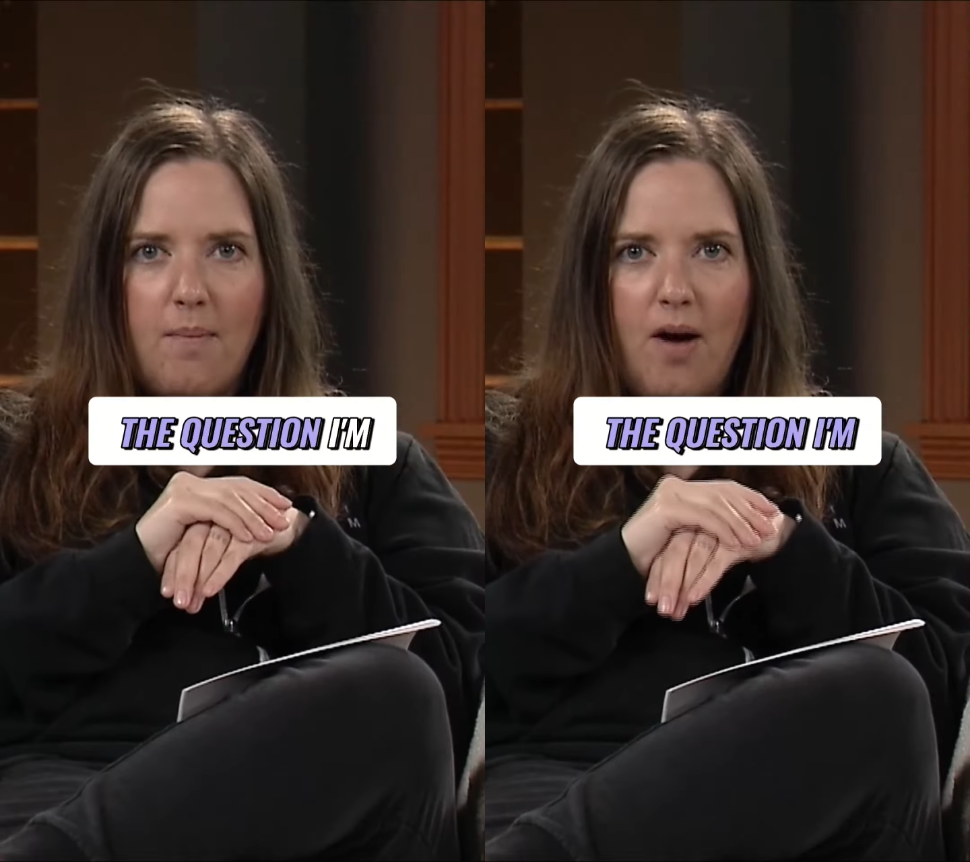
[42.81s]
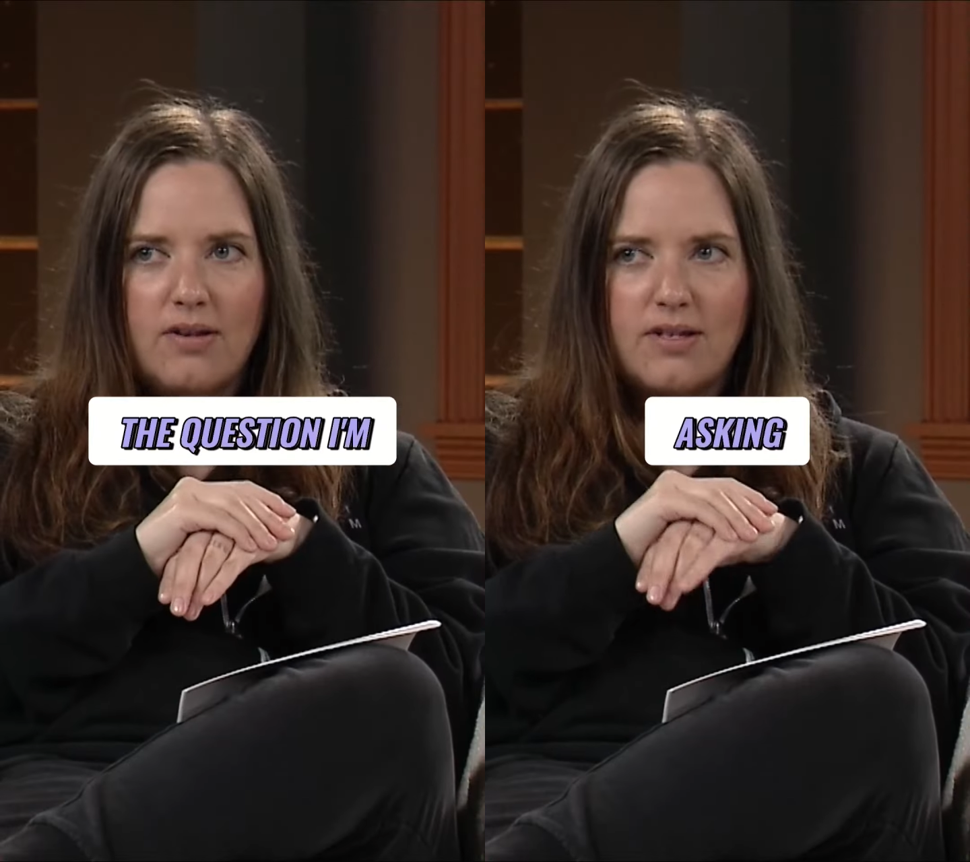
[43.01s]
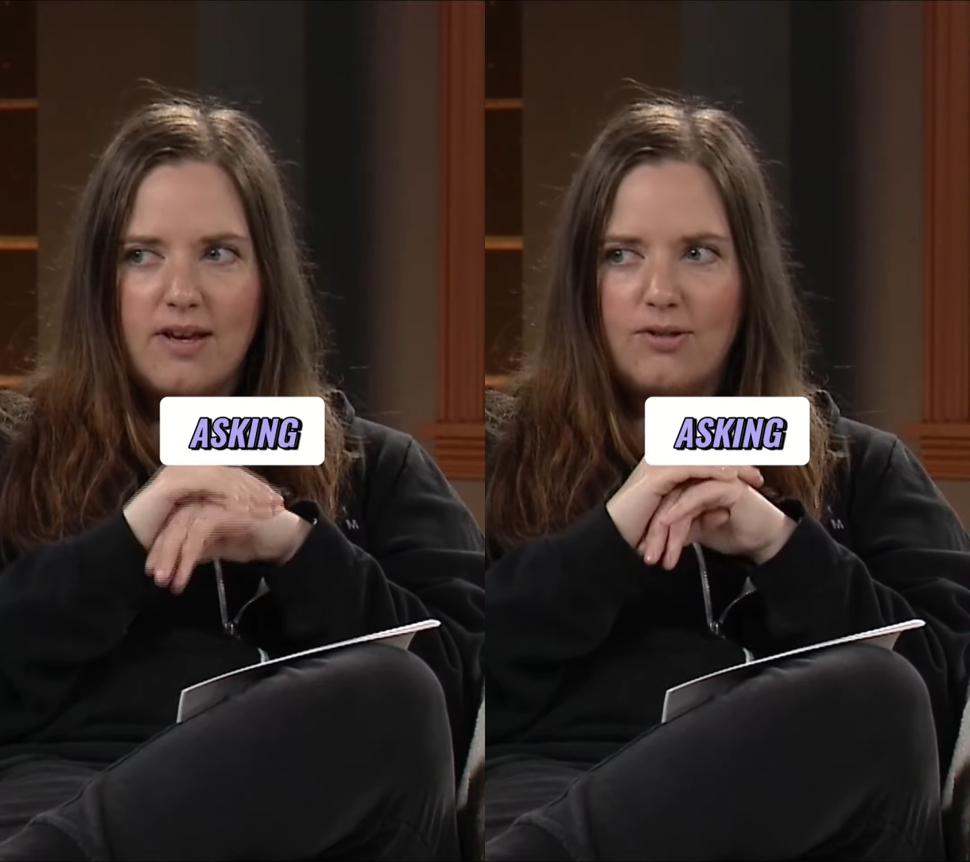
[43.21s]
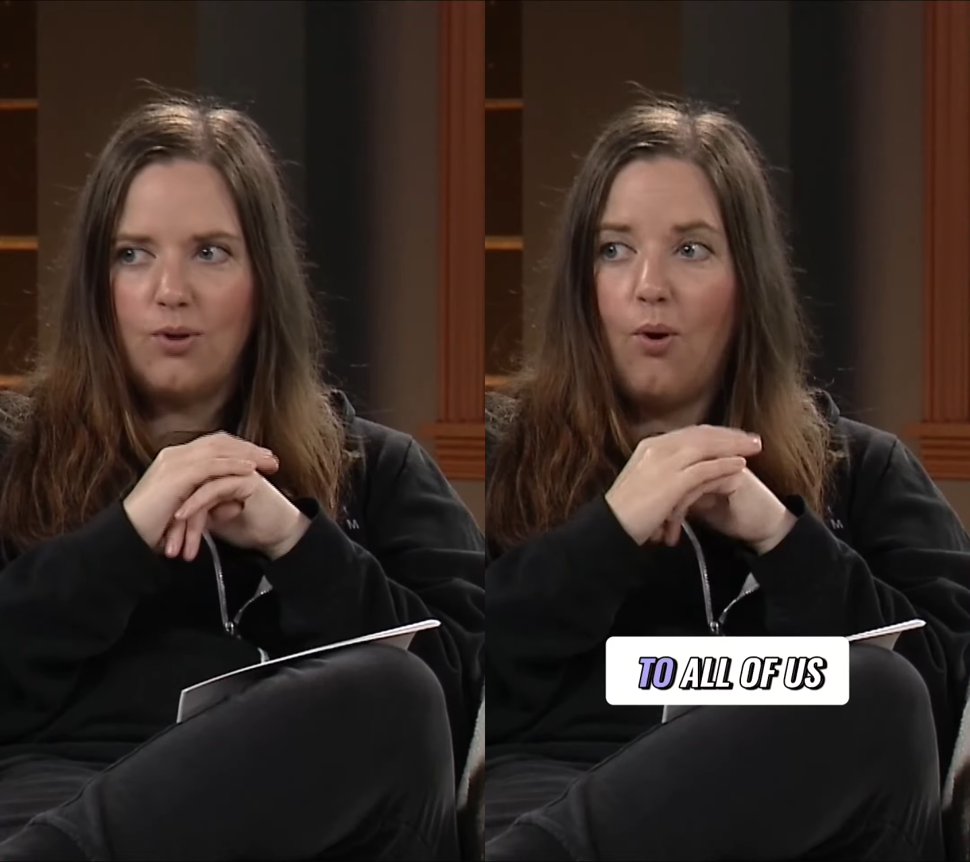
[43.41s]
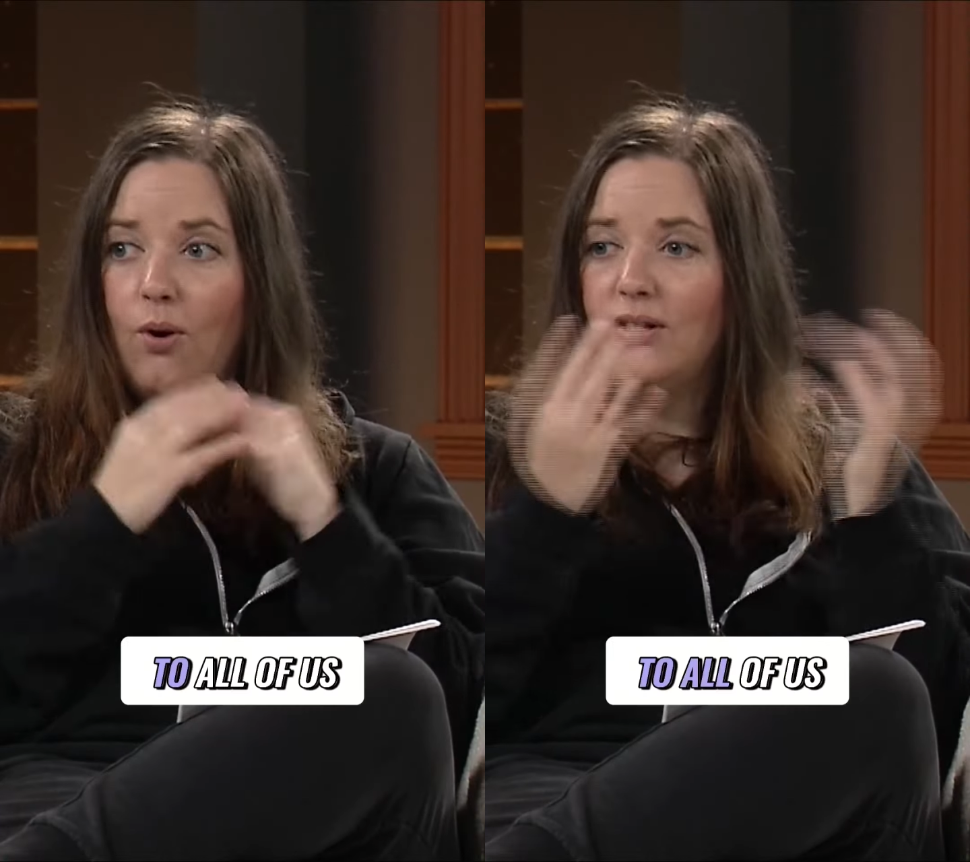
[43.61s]
I'm asking
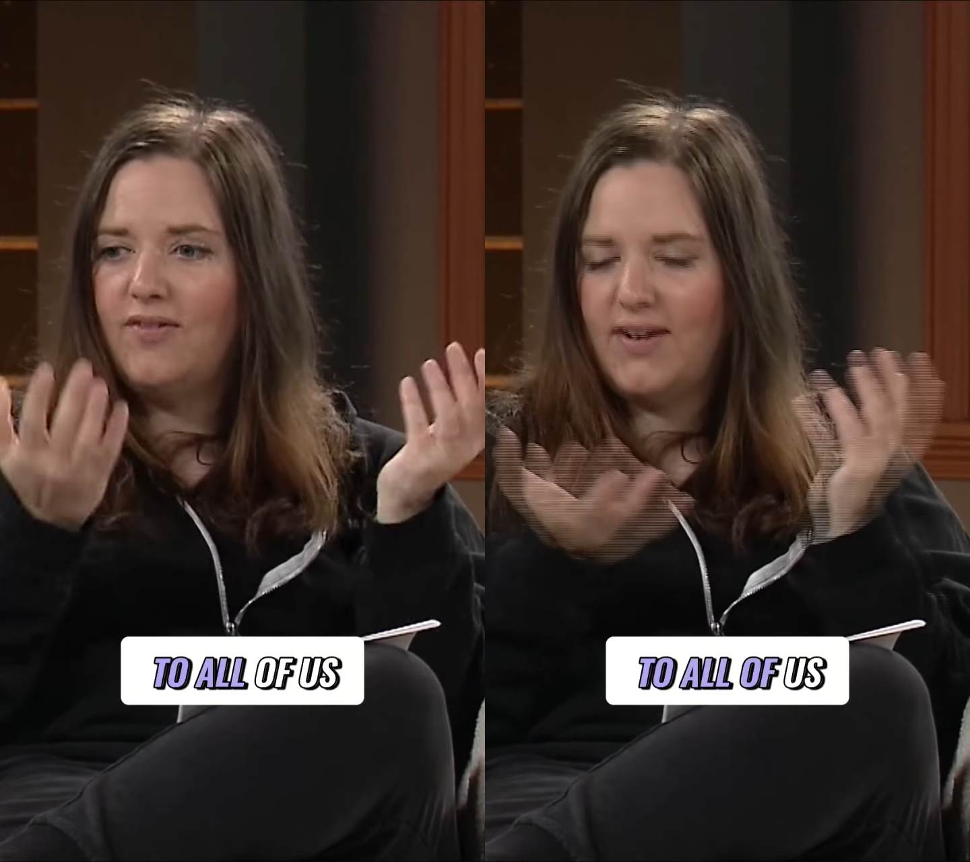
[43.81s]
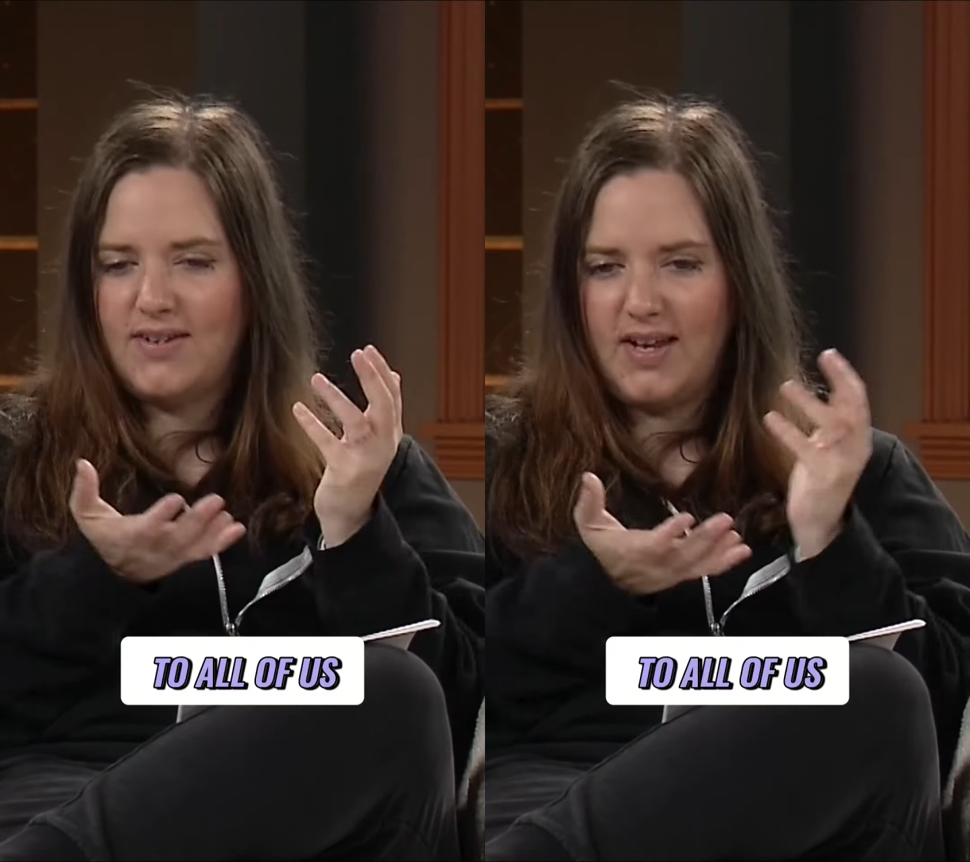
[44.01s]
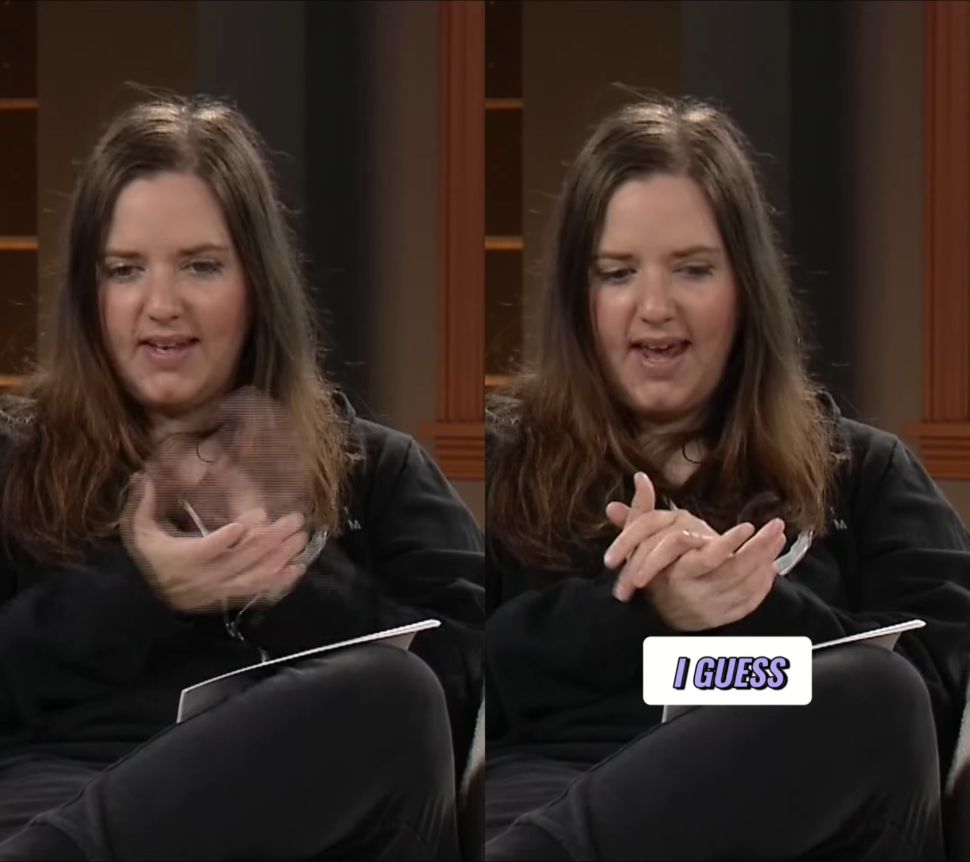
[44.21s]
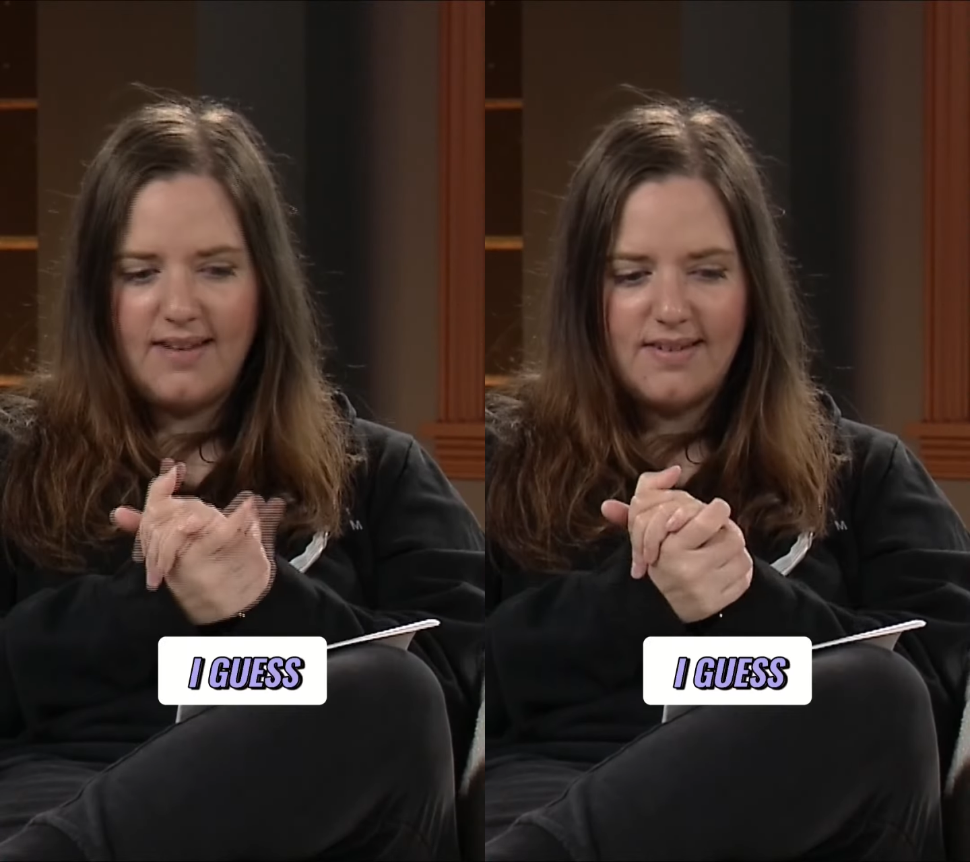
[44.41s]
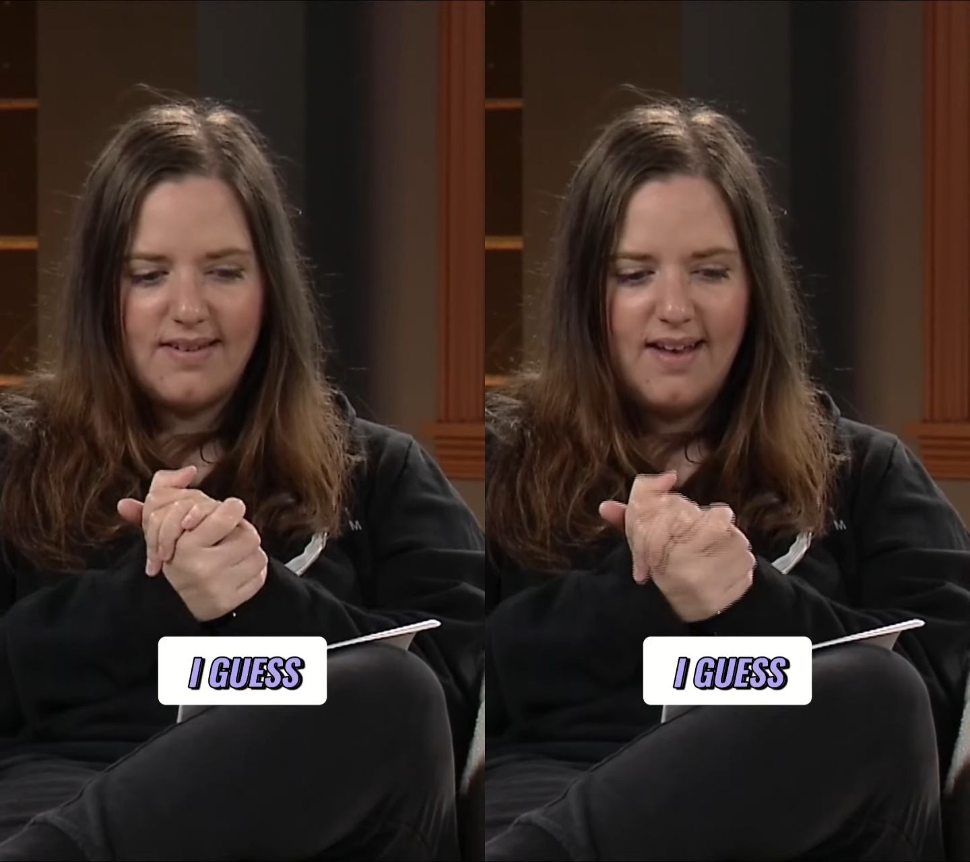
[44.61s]
to all of us, I
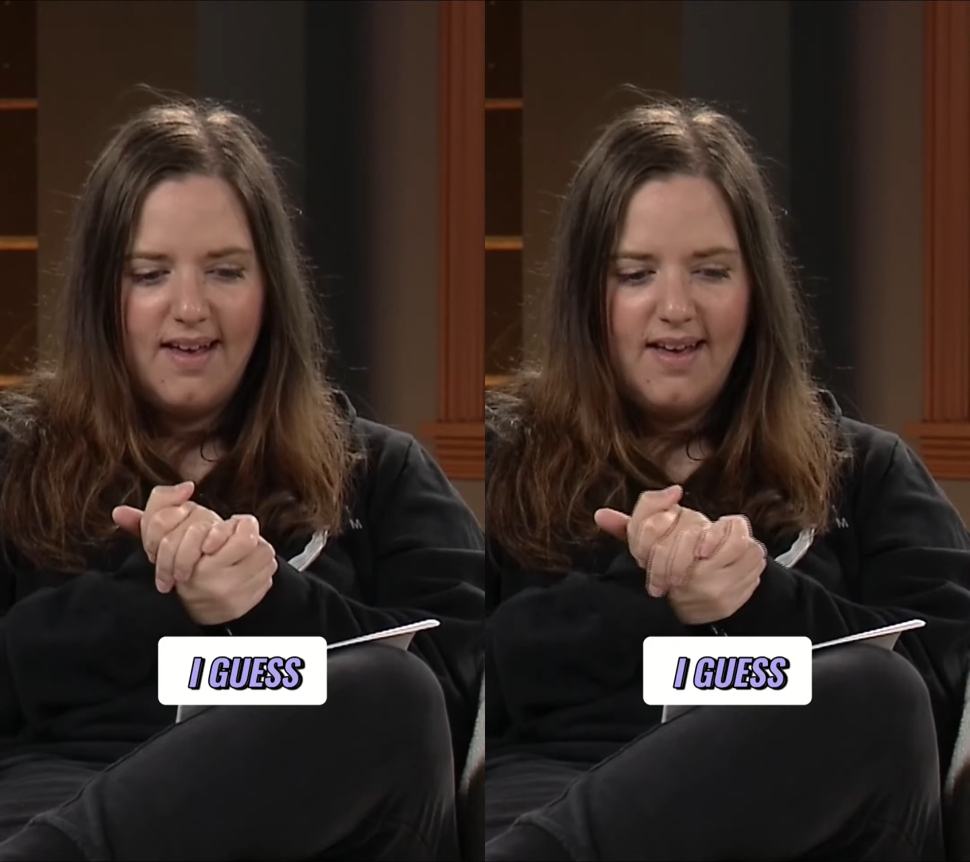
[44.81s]
guess,